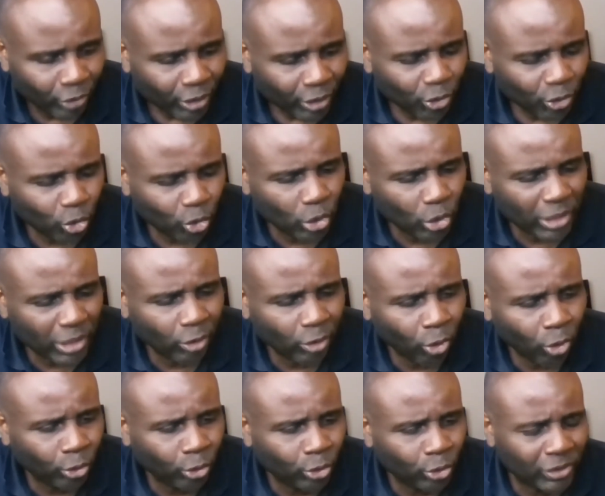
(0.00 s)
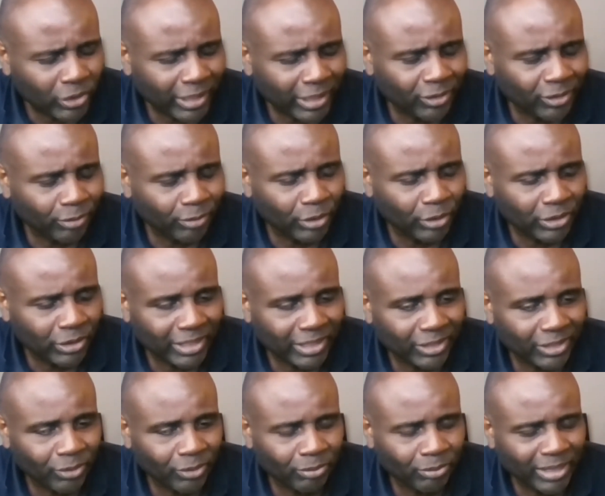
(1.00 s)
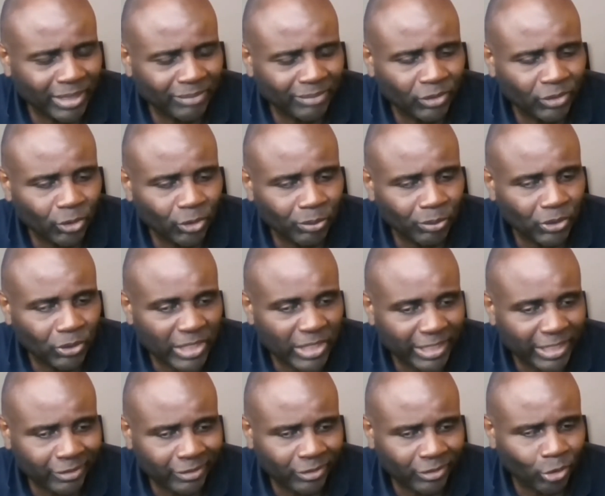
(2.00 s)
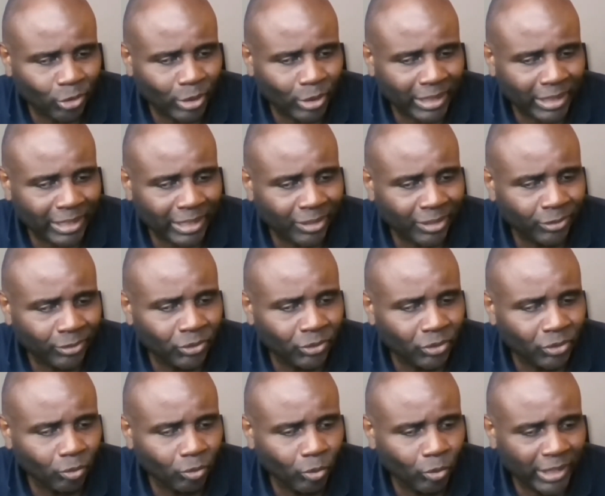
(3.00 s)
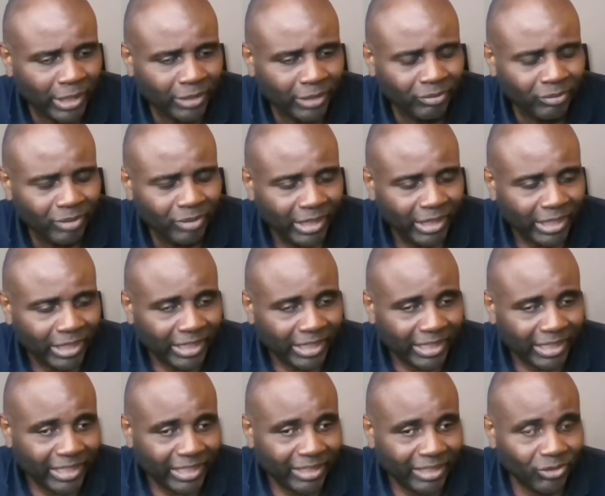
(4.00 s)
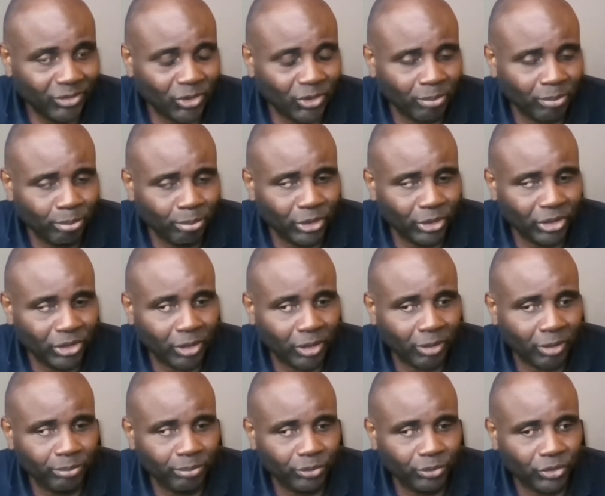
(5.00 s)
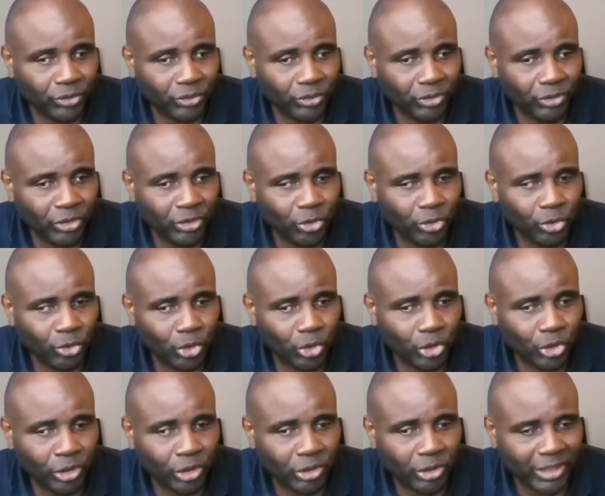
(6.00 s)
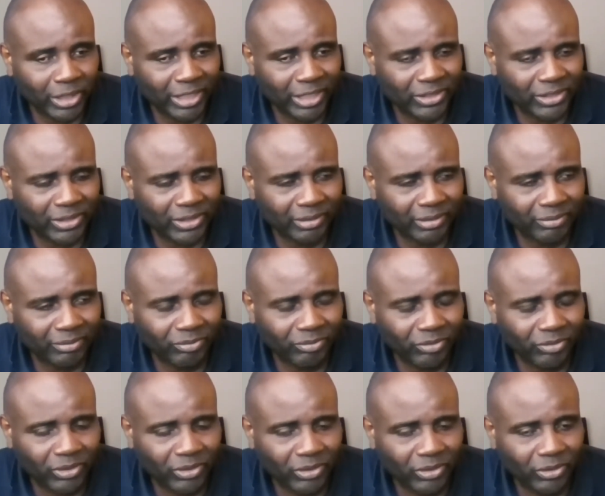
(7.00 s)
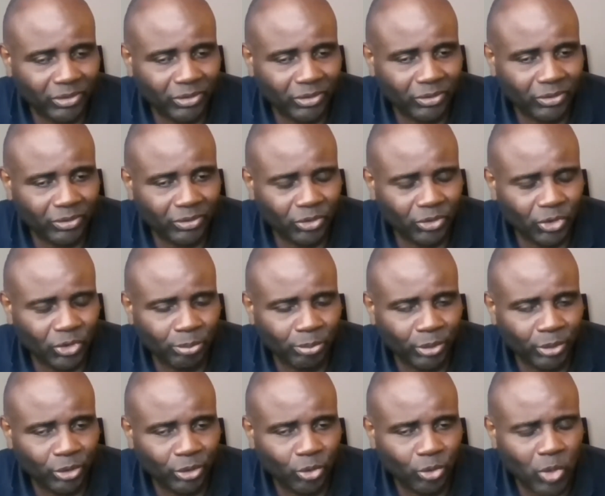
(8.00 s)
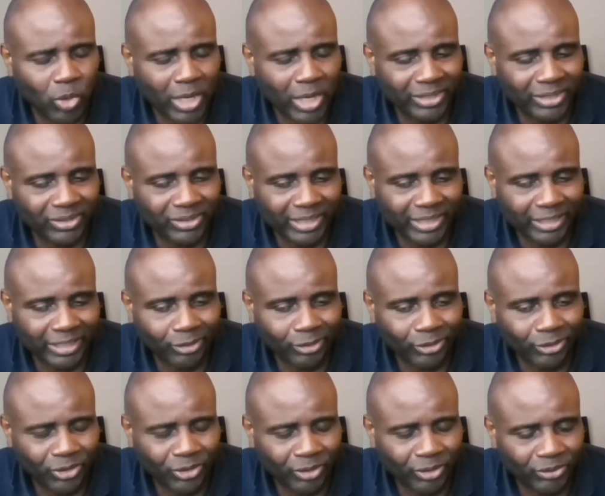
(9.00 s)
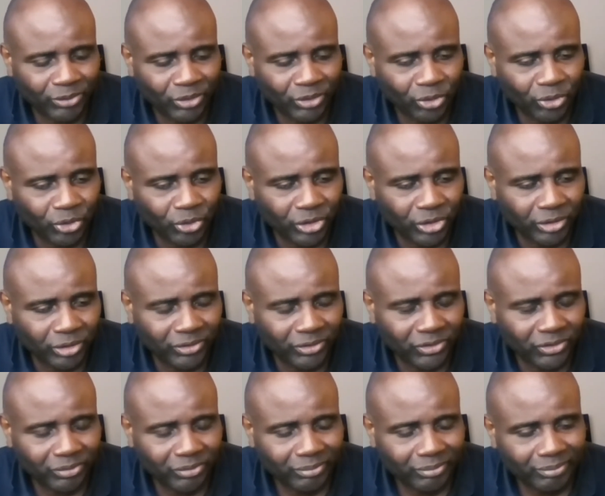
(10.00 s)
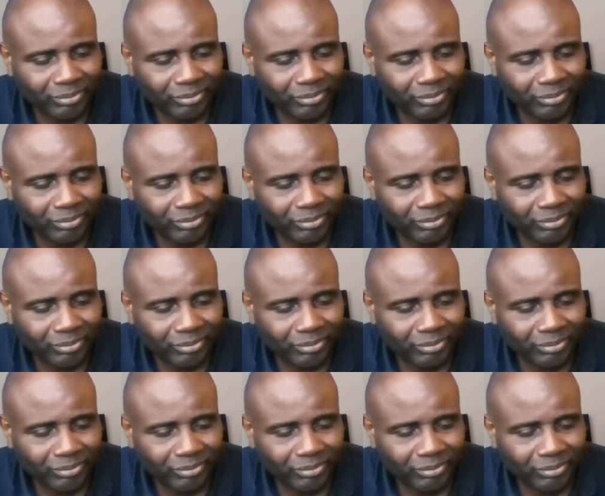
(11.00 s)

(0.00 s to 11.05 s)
So there are all those kinds of things that sometimes need to be taken into account when somebody comes into church, as somebody who has sight loss comes into church.